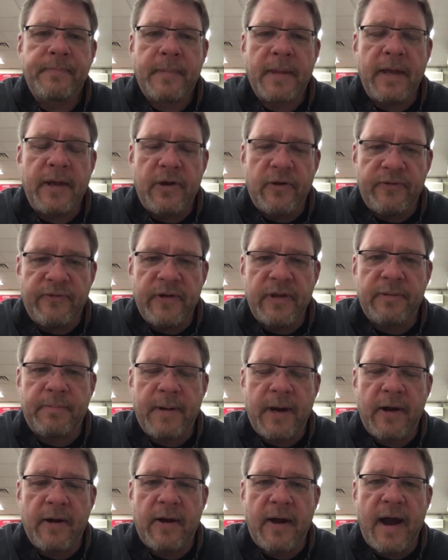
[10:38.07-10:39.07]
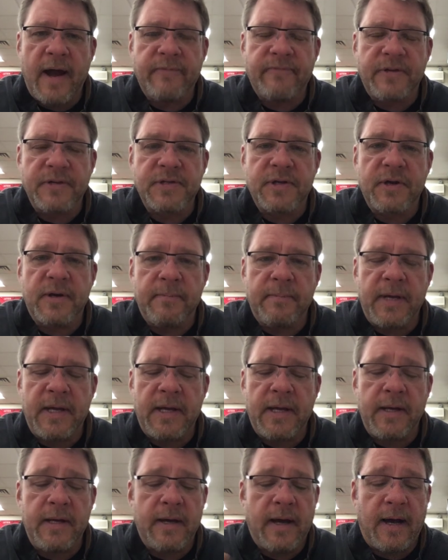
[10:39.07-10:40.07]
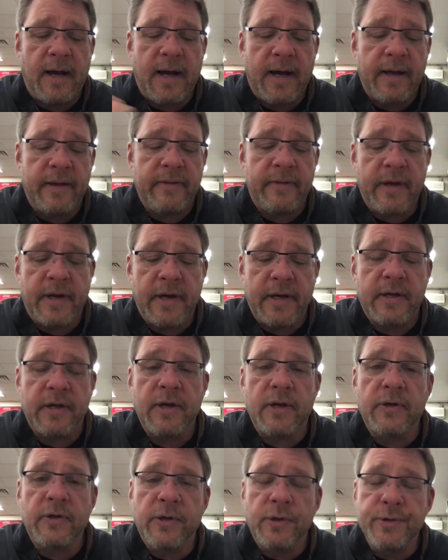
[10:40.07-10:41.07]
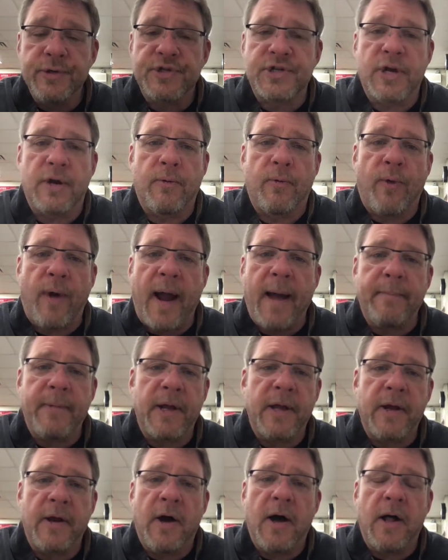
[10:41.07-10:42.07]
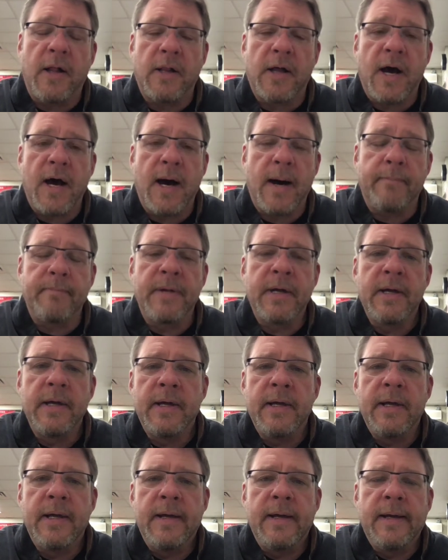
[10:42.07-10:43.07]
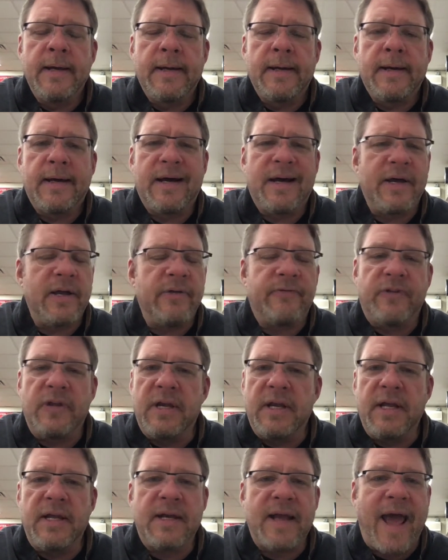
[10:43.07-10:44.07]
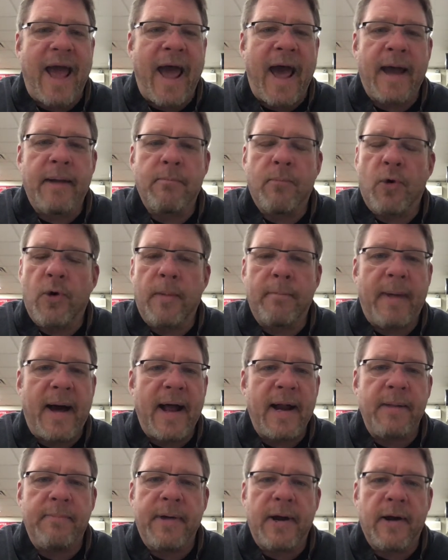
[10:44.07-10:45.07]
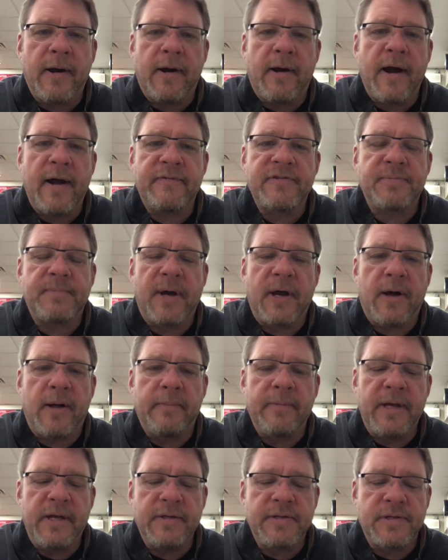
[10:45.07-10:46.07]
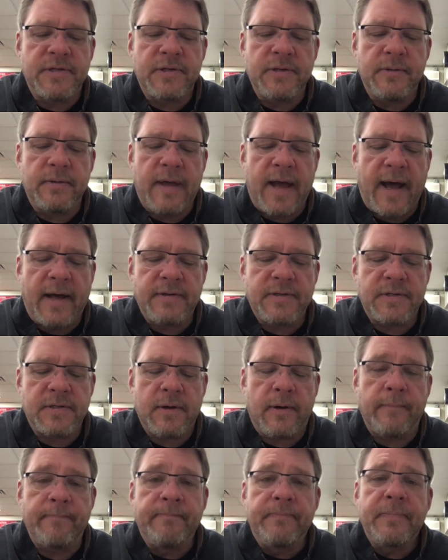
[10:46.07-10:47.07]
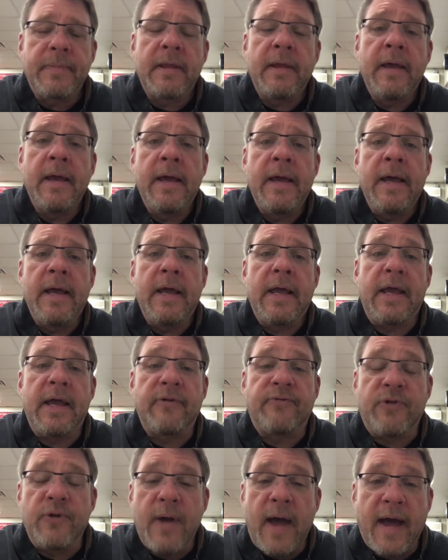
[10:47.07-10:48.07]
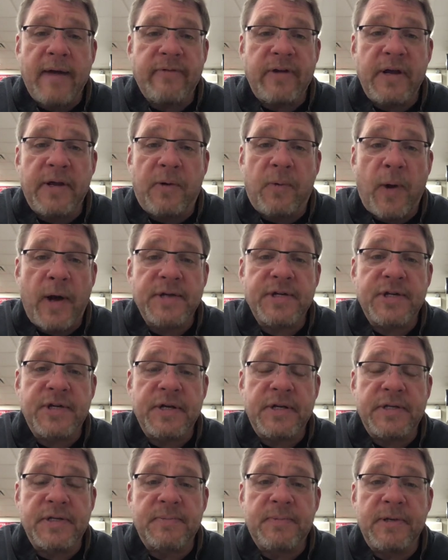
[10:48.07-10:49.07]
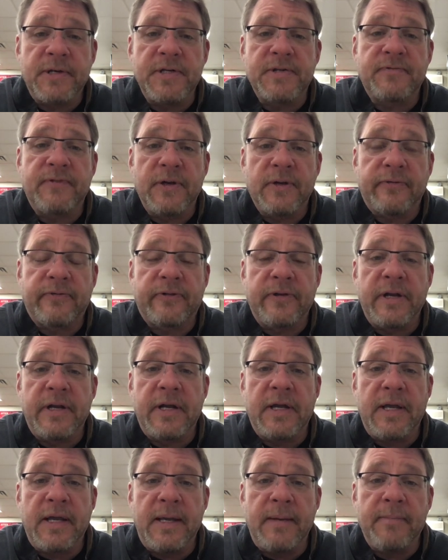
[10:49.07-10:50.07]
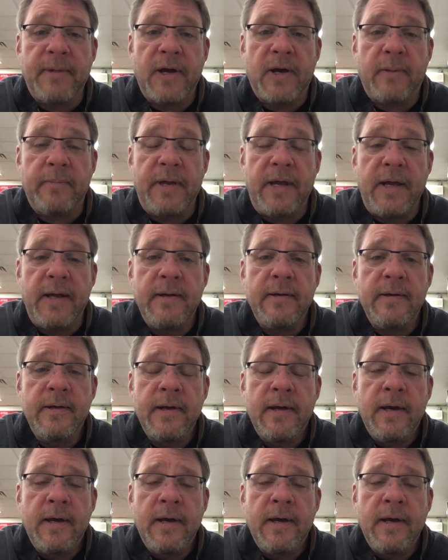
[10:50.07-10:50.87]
And your fifth paragraph is going to be the conclusion, wrapping it all up. If you need to add more body paragraphs, by all means do that. So if you have any questions, please feel free to email me.